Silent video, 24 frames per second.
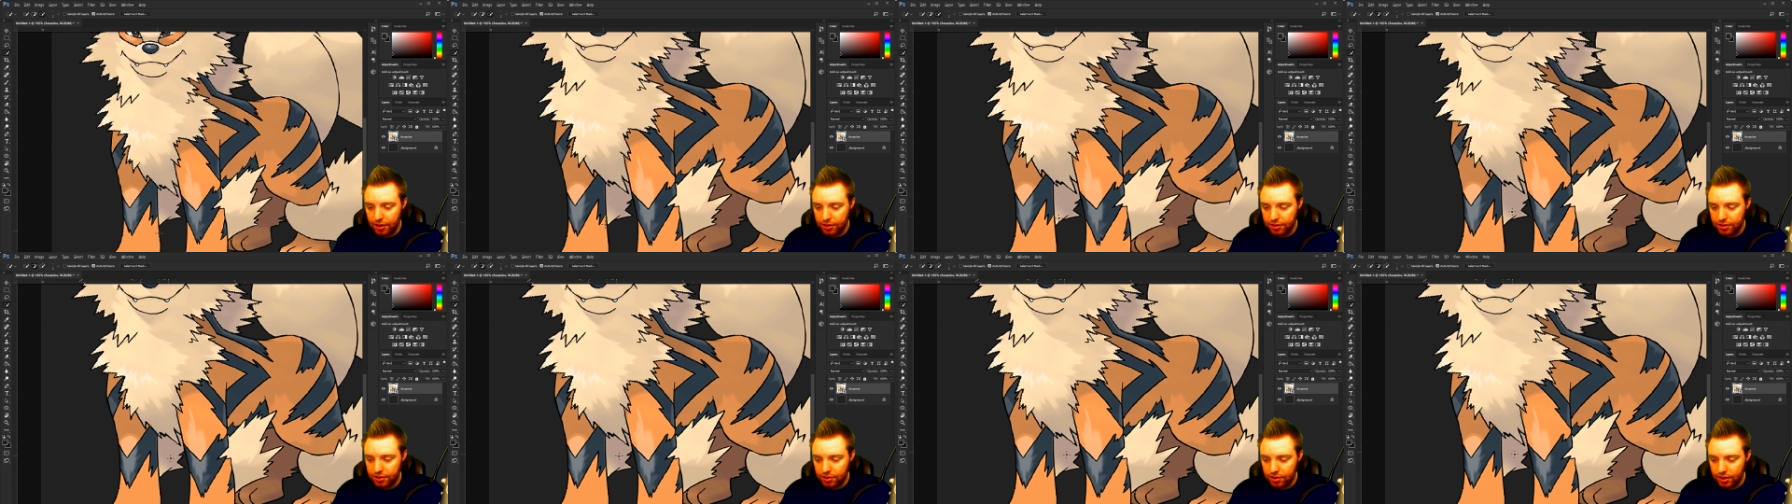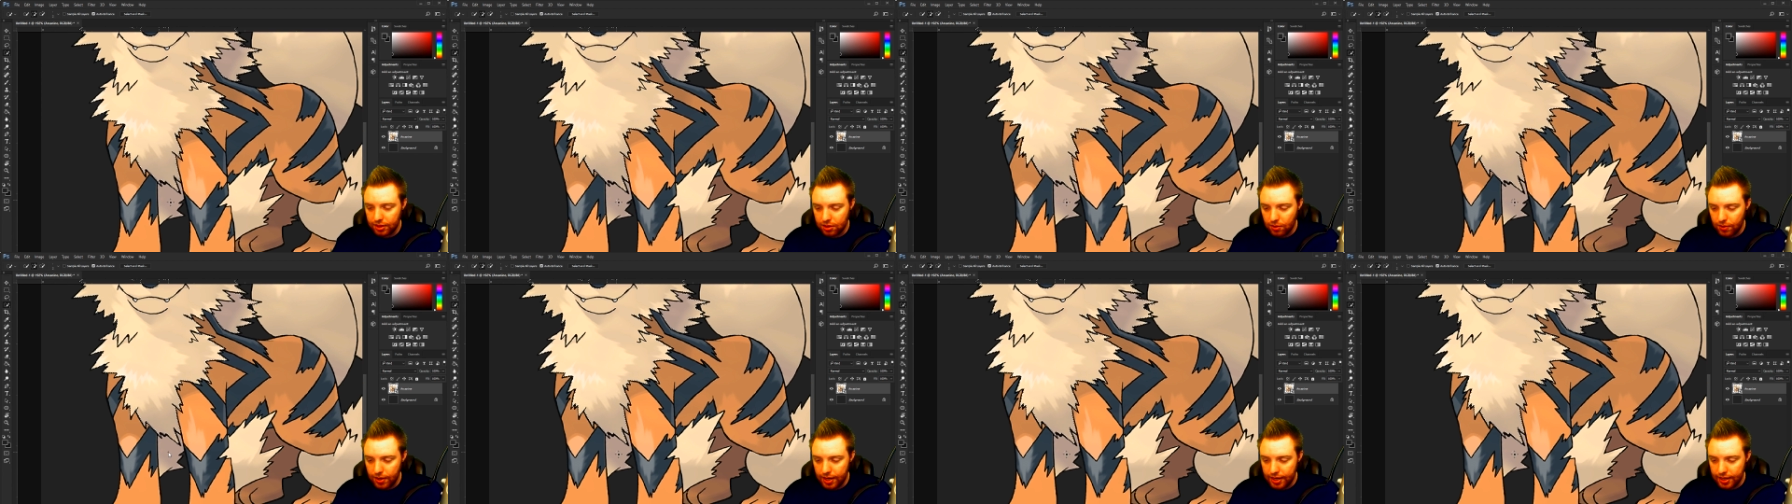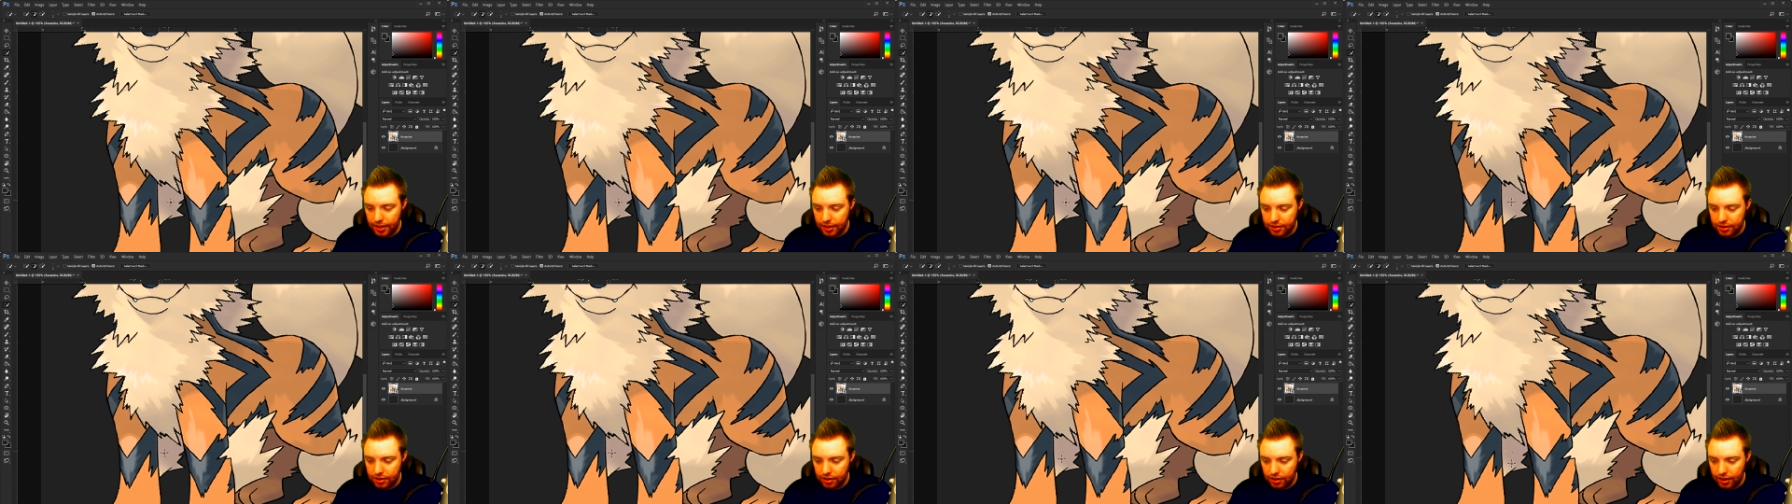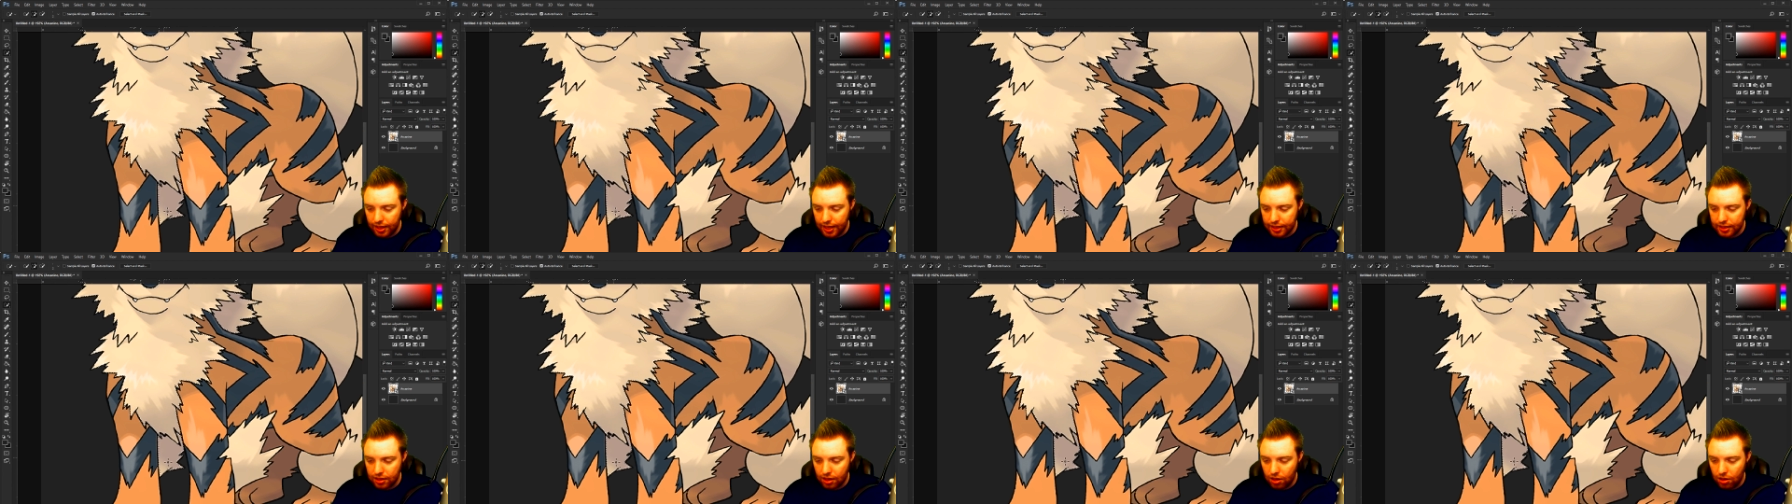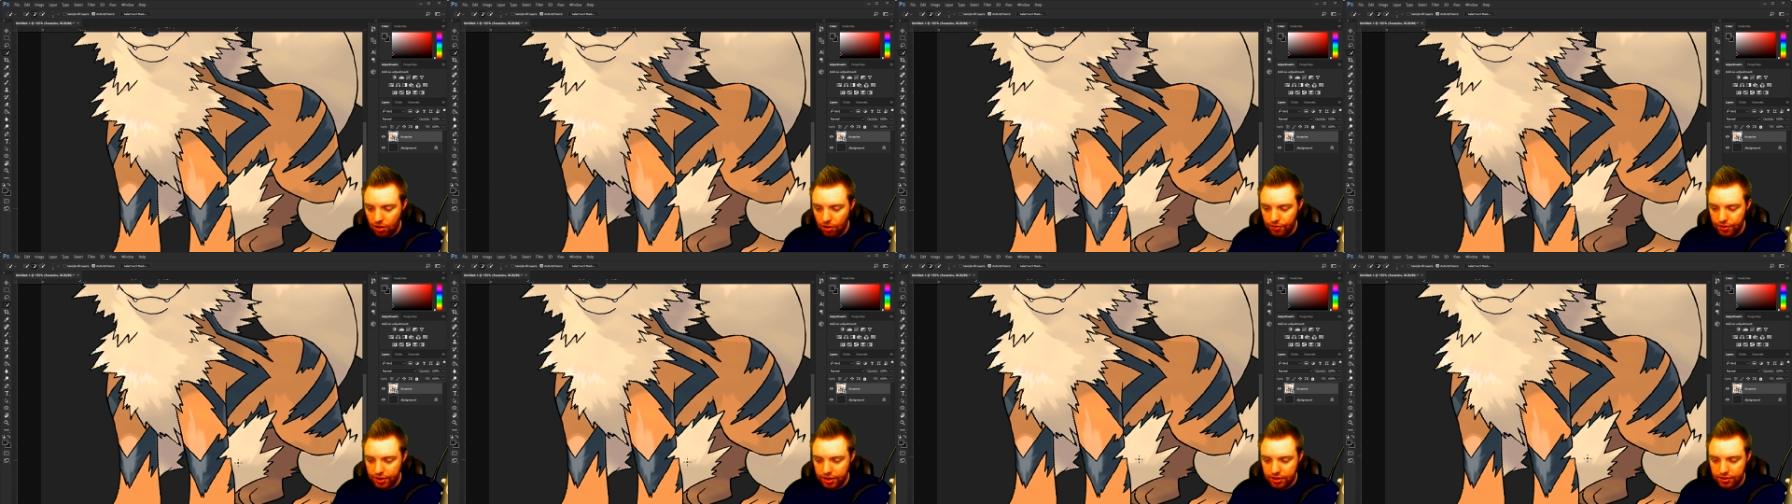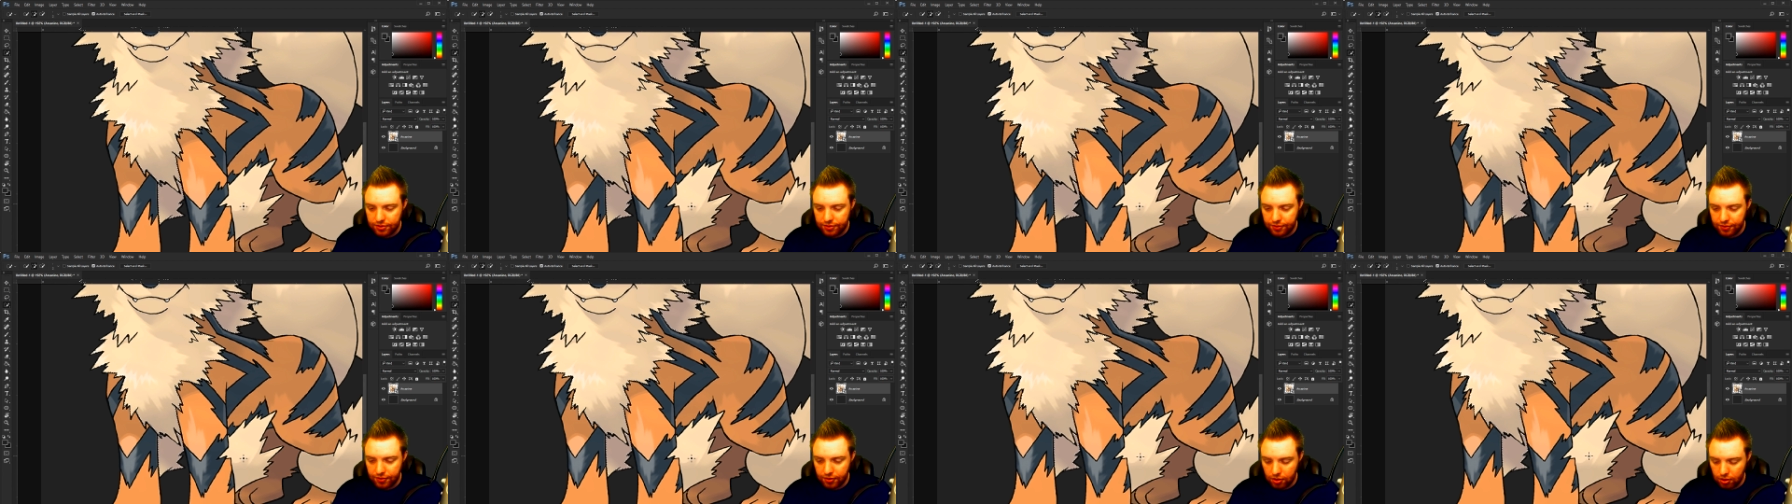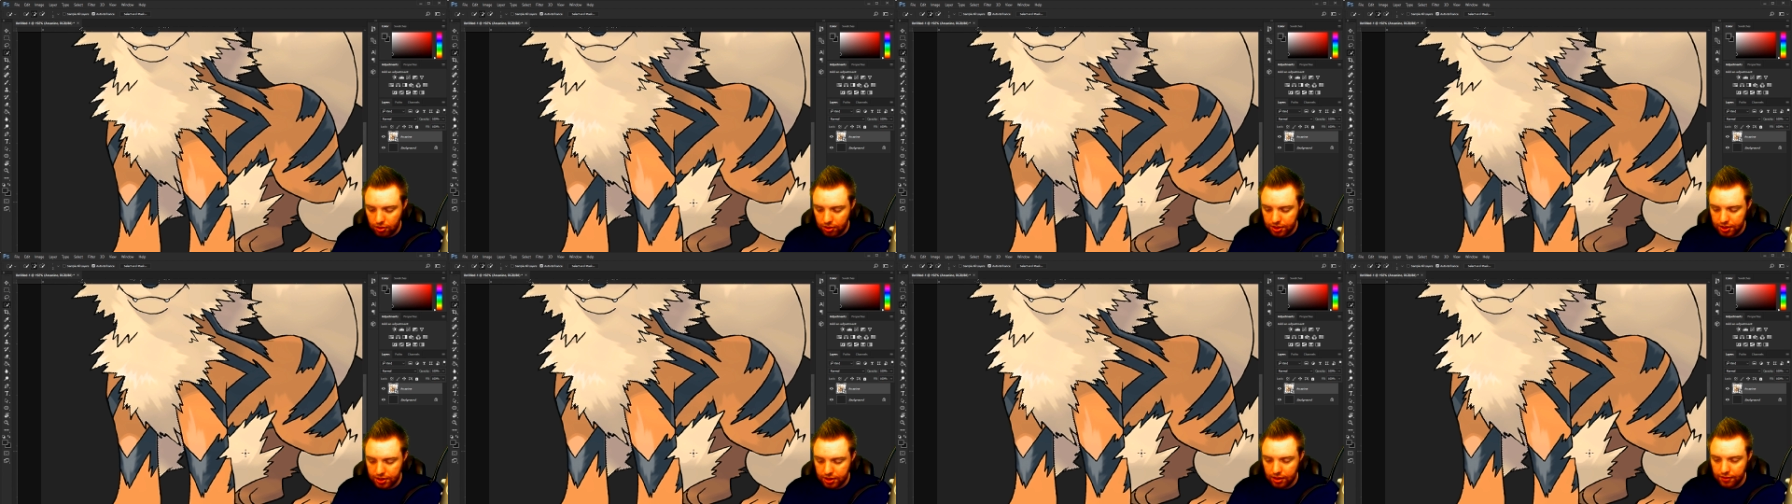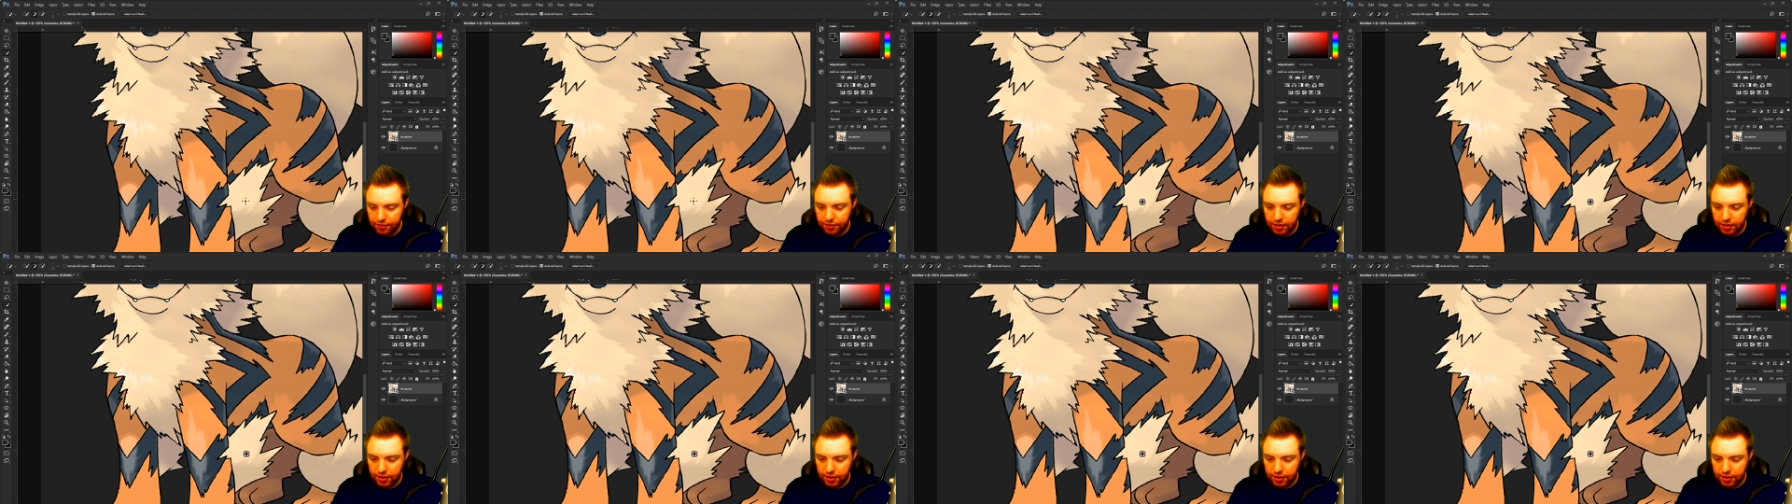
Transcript: So let's go ahead and select all this fur stuff.